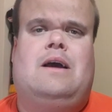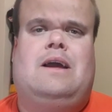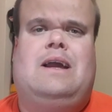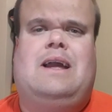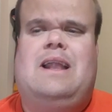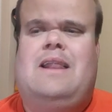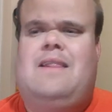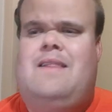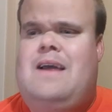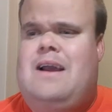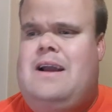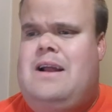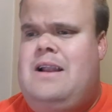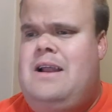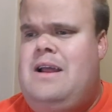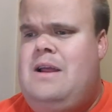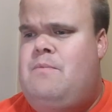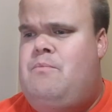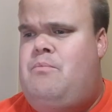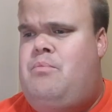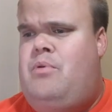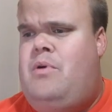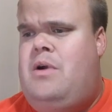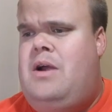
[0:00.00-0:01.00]
Getting that
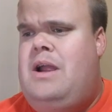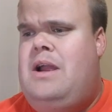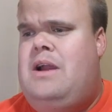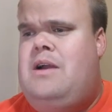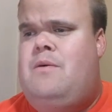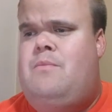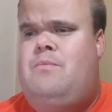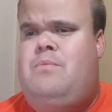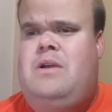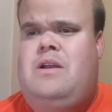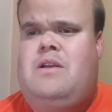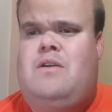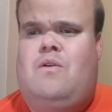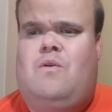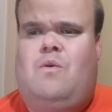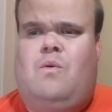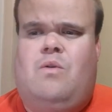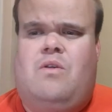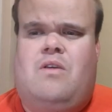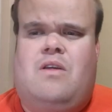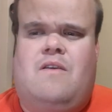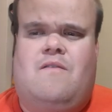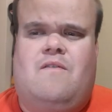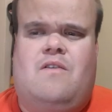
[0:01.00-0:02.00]
clean break, completed
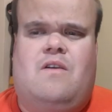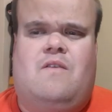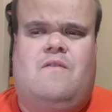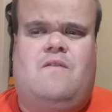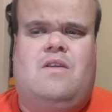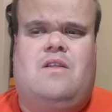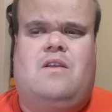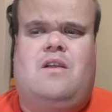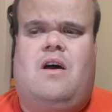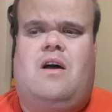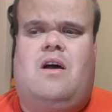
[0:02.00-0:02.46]
all 7 of his